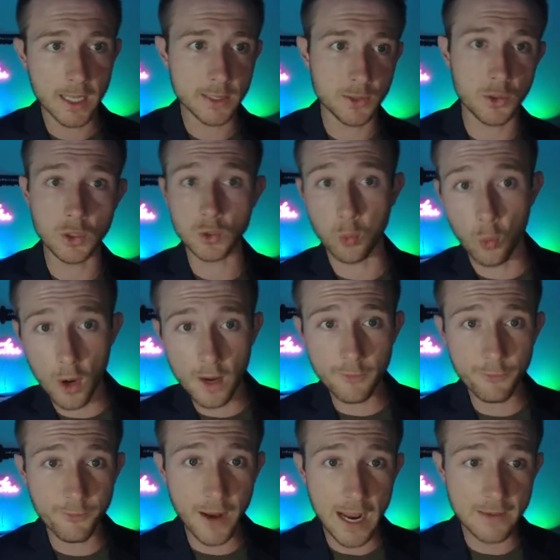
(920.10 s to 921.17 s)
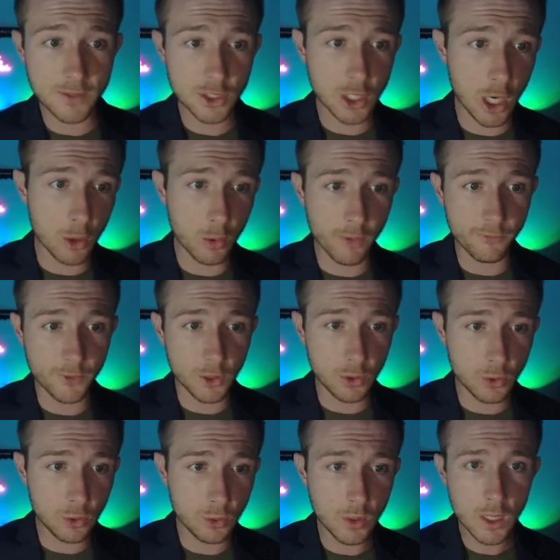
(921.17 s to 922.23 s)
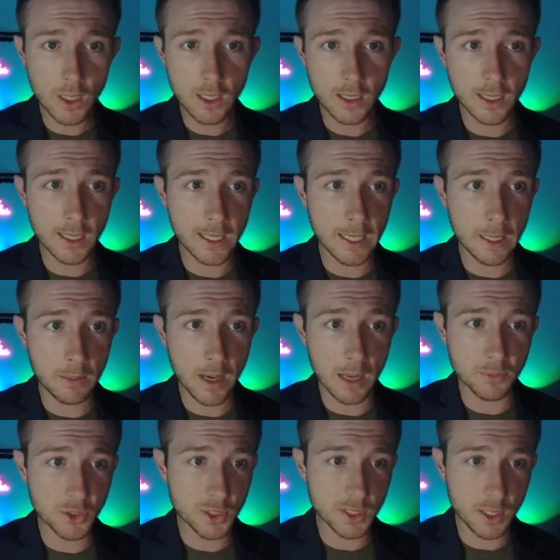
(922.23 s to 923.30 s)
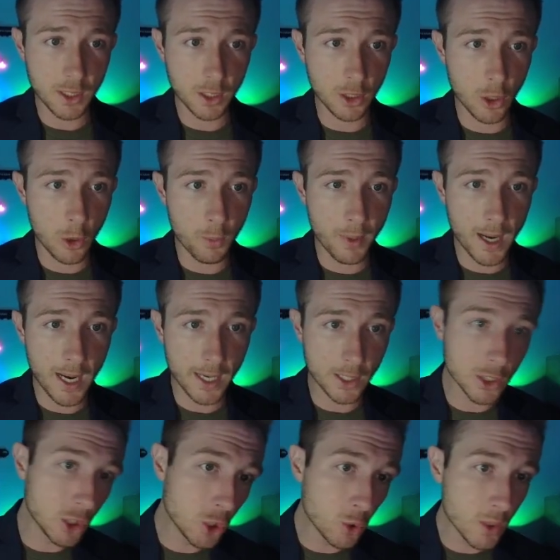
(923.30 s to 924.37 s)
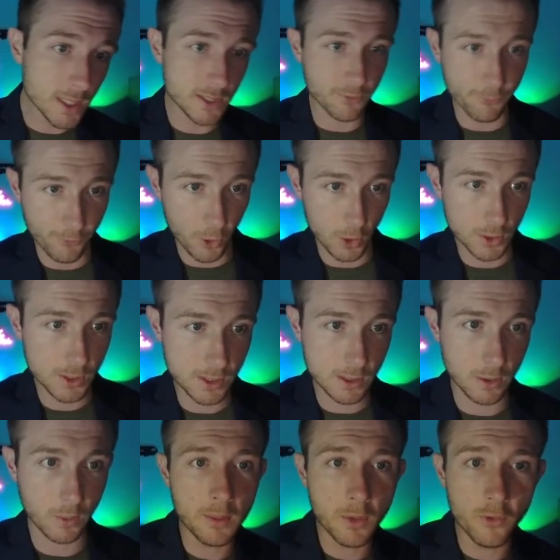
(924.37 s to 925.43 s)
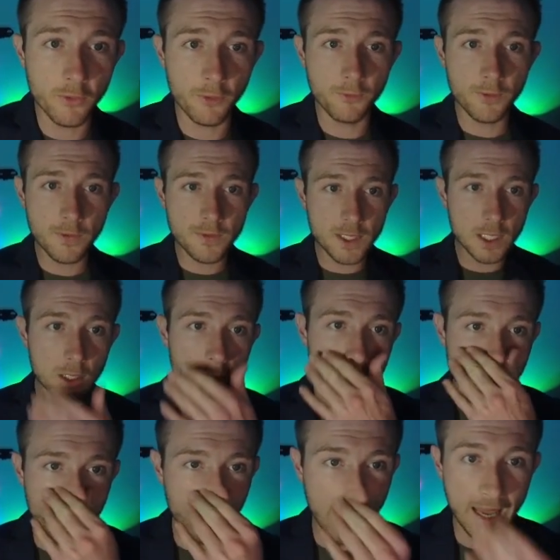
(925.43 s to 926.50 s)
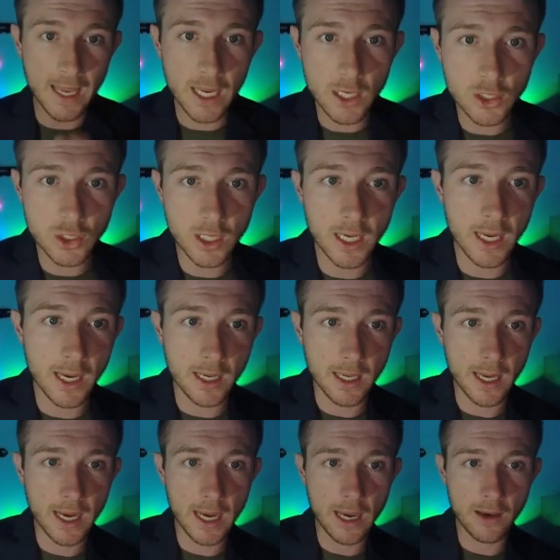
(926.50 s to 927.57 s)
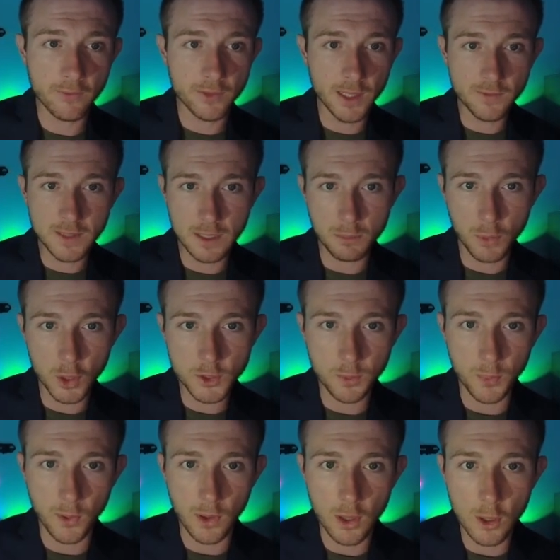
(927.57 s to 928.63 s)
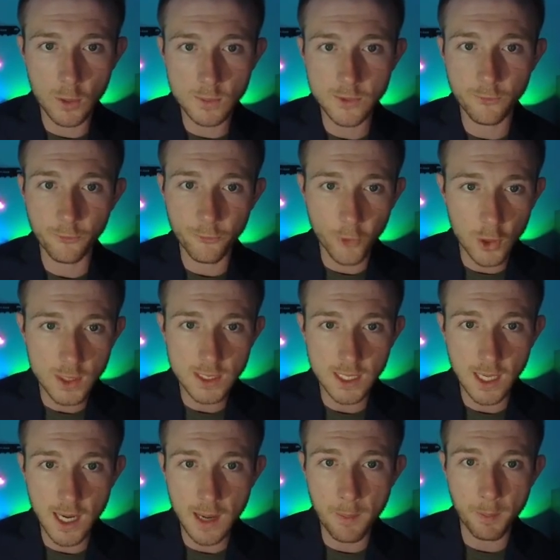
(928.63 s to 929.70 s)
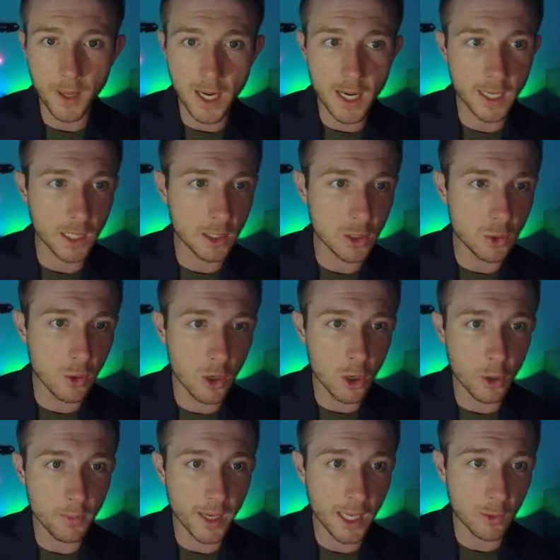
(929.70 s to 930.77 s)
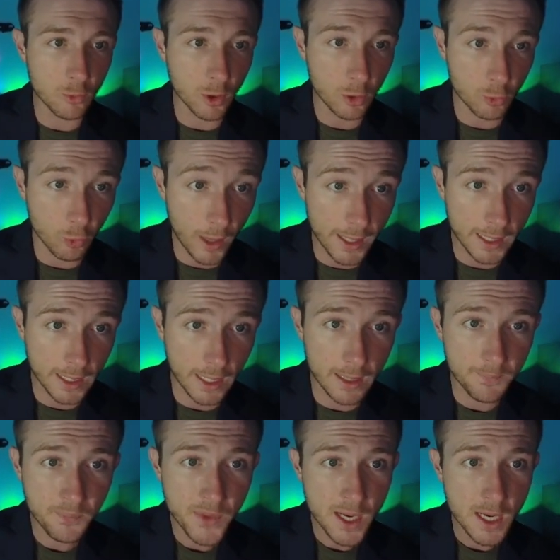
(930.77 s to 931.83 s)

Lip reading: So there's 1 5-star review. I'm just going to go by newest first. I'm over 50 years of age and have lived in multiple homes. First time buying a new home and regretting it.